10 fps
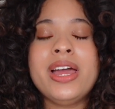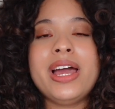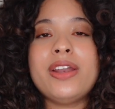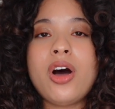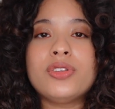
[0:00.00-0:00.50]

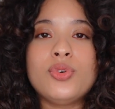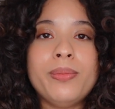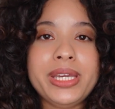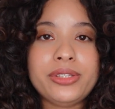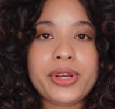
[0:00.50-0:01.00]
and also
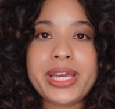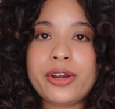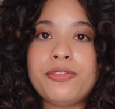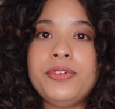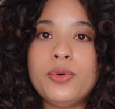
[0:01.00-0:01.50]
make their
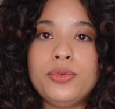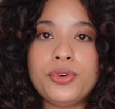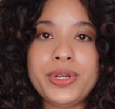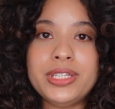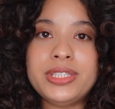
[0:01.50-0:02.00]
hair feel
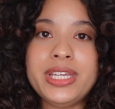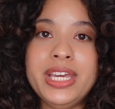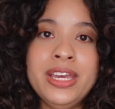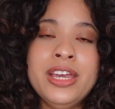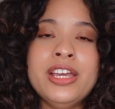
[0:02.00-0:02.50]

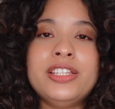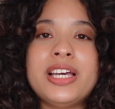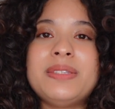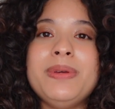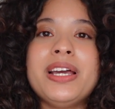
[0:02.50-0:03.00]
greasy,
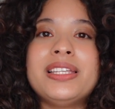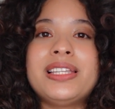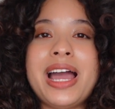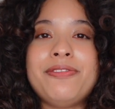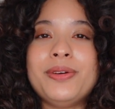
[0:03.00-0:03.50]
just
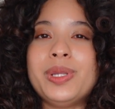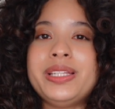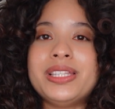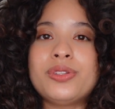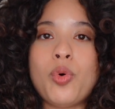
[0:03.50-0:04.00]
because I feel
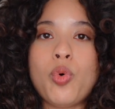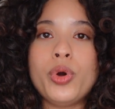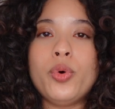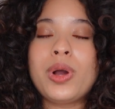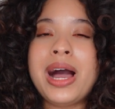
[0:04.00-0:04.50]
like this
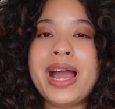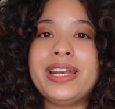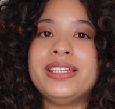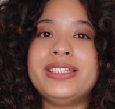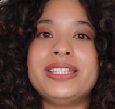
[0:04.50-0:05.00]
oil
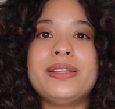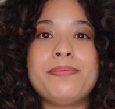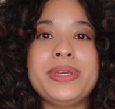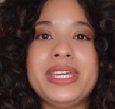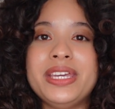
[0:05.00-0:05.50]
kind of
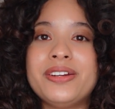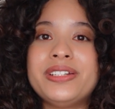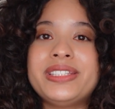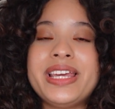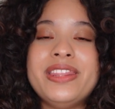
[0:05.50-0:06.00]

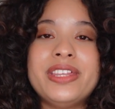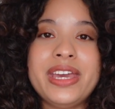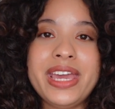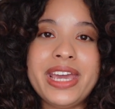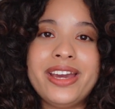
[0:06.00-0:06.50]
disappears in the
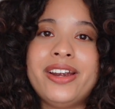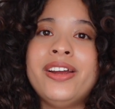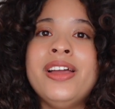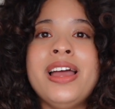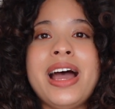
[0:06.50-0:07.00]

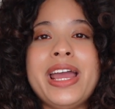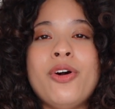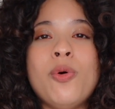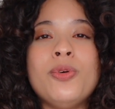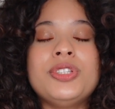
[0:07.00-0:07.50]
hair. I
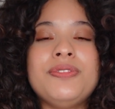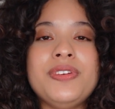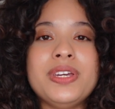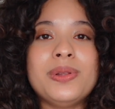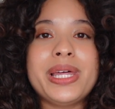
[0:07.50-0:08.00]
almost
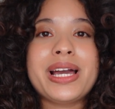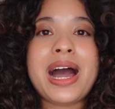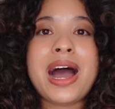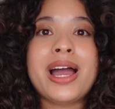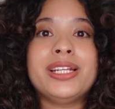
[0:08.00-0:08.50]
feel like
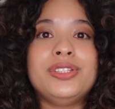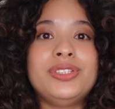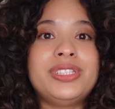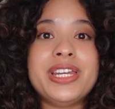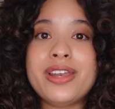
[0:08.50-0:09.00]
I
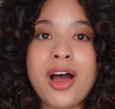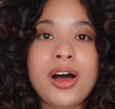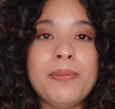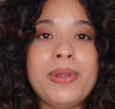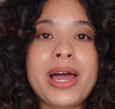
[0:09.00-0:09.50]
did
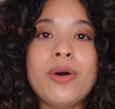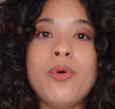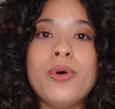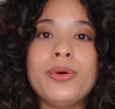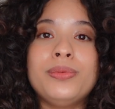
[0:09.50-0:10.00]
not apply
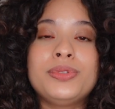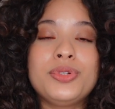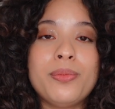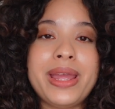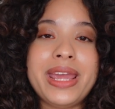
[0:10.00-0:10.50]
oil
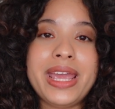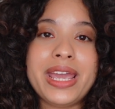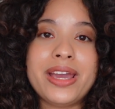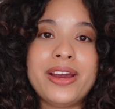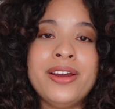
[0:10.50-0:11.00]
to my
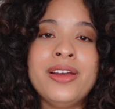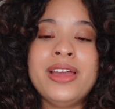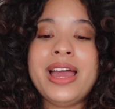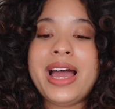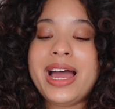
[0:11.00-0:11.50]
hair,
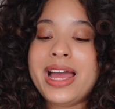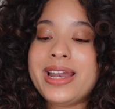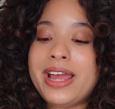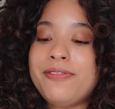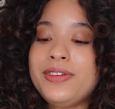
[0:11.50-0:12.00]

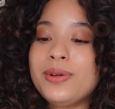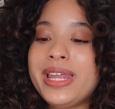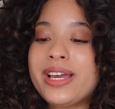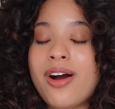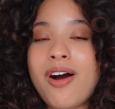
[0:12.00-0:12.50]
and I feel
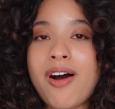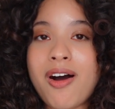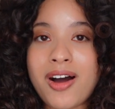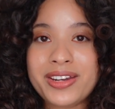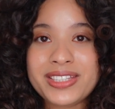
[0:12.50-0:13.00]
like
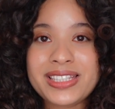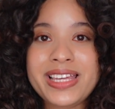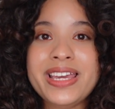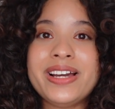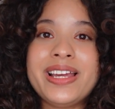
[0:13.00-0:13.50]

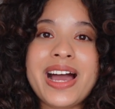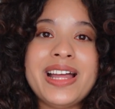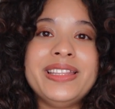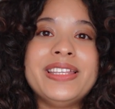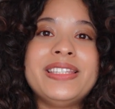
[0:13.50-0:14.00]
honestly,
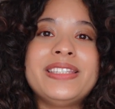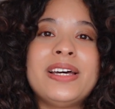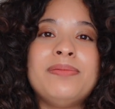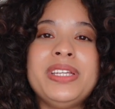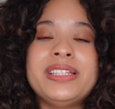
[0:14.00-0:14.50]
again, this is
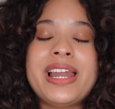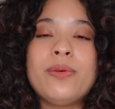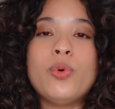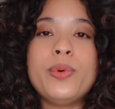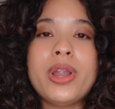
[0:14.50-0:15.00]
something that I
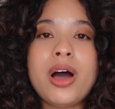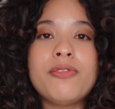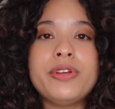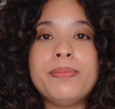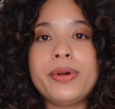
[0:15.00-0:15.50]
will
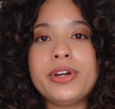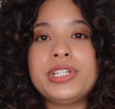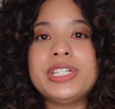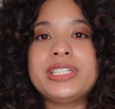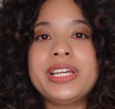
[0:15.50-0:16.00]
not
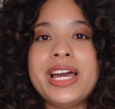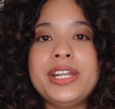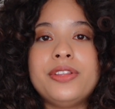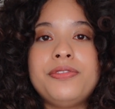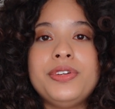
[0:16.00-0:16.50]
repurchase again
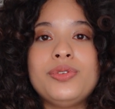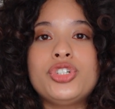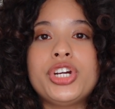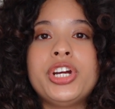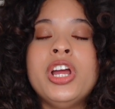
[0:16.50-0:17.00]
in the
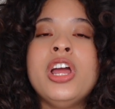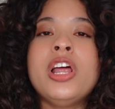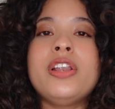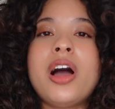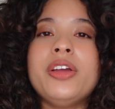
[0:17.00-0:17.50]
future.
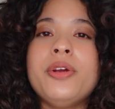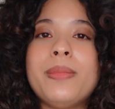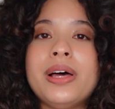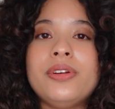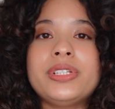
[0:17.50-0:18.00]
Not Your
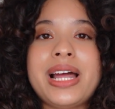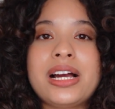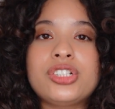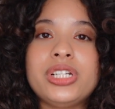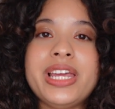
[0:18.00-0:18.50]
Mother's
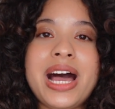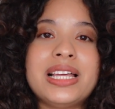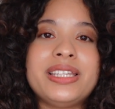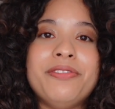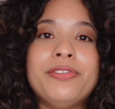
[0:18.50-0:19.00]
actually
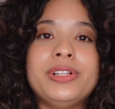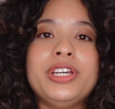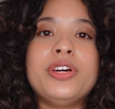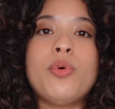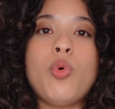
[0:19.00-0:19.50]
has a
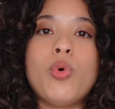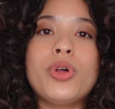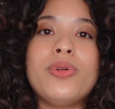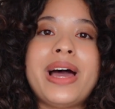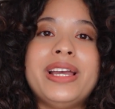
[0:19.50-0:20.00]
really good
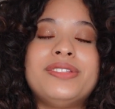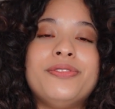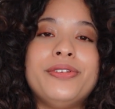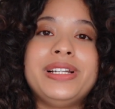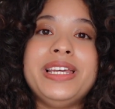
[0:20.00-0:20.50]
oil that it's
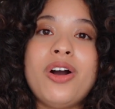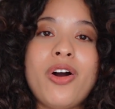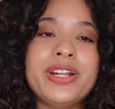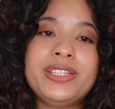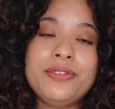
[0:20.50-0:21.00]
really
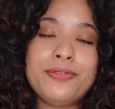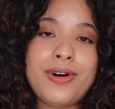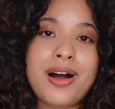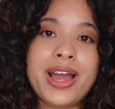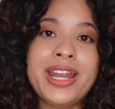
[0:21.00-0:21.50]
hard to
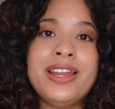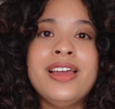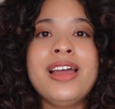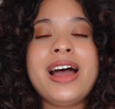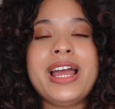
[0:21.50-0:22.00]
find.
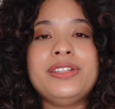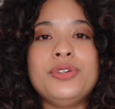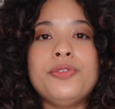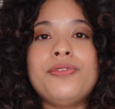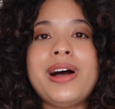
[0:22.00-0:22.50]
I
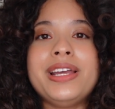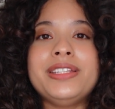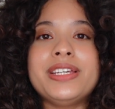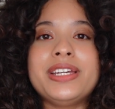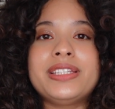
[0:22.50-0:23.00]
do
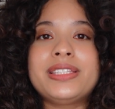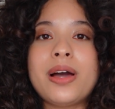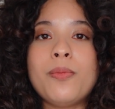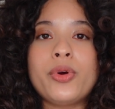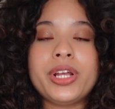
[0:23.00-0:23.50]
find it
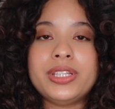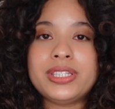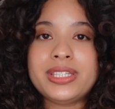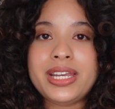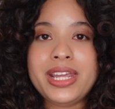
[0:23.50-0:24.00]
somewhere in the
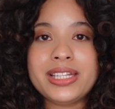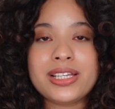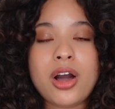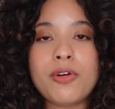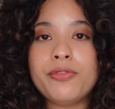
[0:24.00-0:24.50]
city. It's
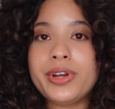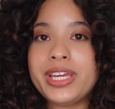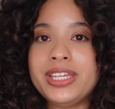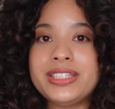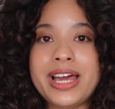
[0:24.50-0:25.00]
called
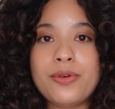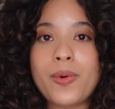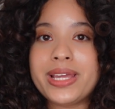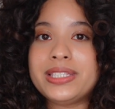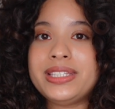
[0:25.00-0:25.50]
Ricky's
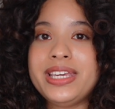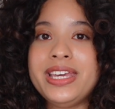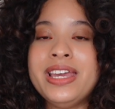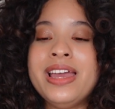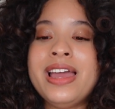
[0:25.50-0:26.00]

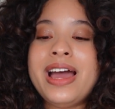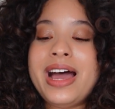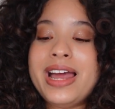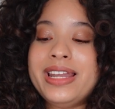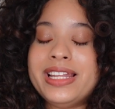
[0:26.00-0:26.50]
NYC,
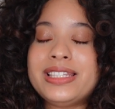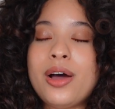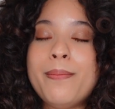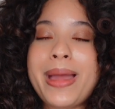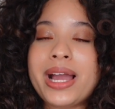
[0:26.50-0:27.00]
and it's
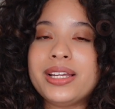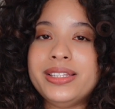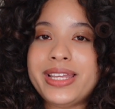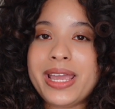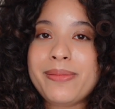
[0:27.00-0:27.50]
a
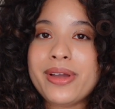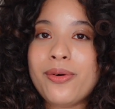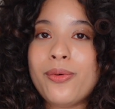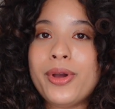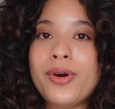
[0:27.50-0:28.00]

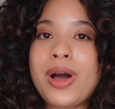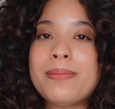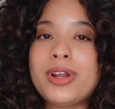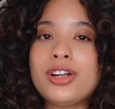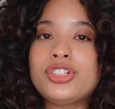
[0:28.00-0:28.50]
macadamia oil.
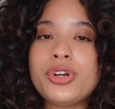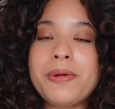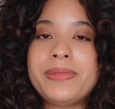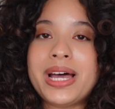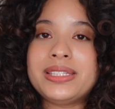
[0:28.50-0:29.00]
I'm not
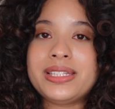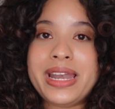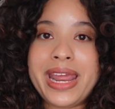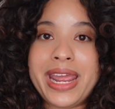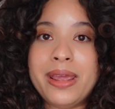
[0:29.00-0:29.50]
sure if that's the
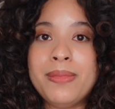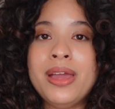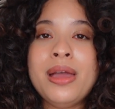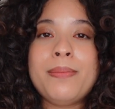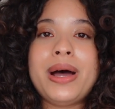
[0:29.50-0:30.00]
name,
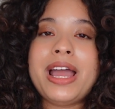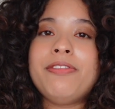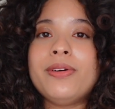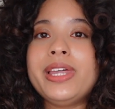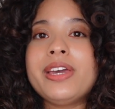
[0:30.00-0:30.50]
but I
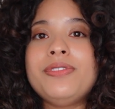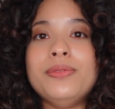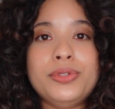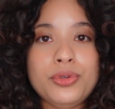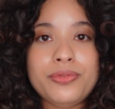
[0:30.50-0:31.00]
feel like if
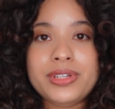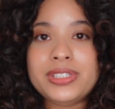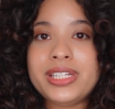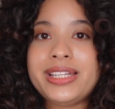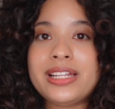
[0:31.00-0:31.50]
you do
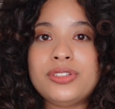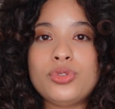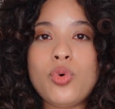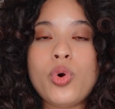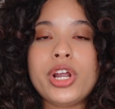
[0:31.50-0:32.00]
visit that
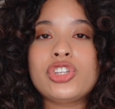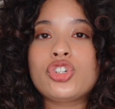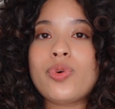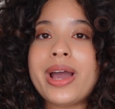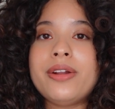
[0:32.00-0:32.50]
store,
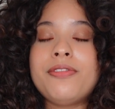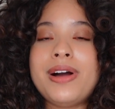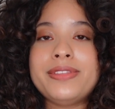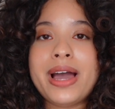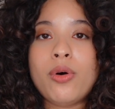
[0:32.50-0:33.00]
try to
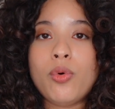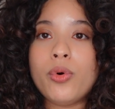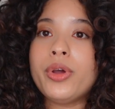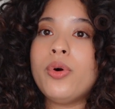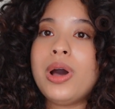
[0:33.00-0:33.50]
find that
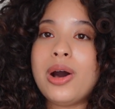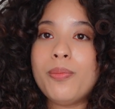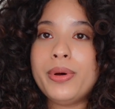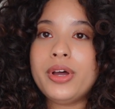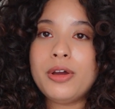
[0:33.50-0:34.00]
oil.
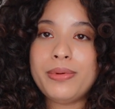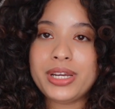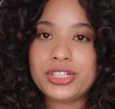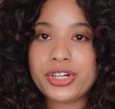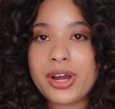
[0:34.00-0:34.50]
I'll put a
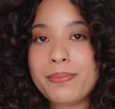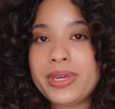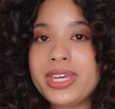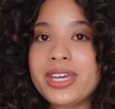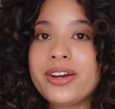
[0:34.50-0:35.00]
picture up
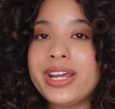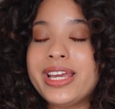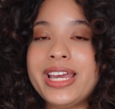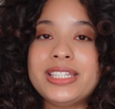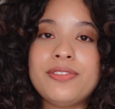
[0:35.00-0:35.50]
here
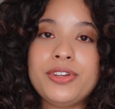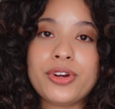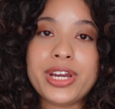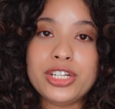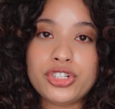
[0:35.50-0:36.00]
in case if
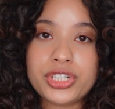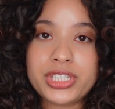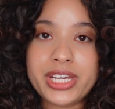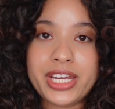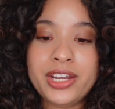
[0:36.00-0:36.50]
you're
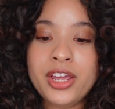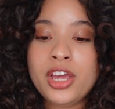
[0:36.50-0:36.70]
interested.